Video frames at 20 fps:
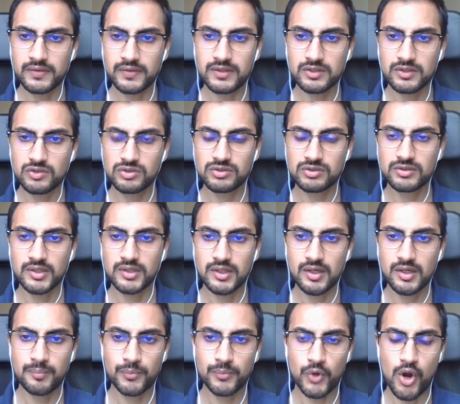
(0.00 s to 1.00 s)
this
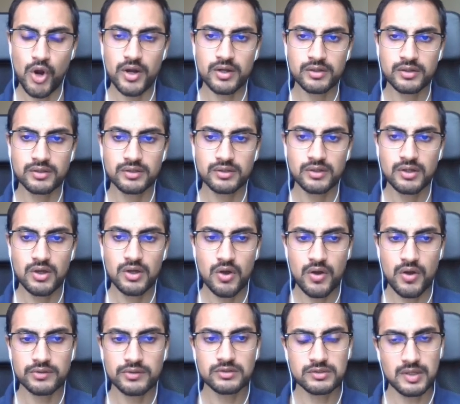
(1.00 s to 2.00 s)
product
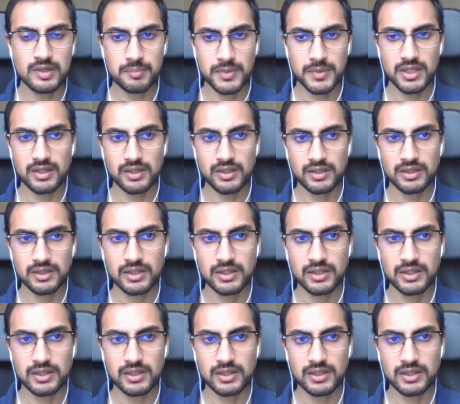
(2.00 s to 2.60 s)
on something.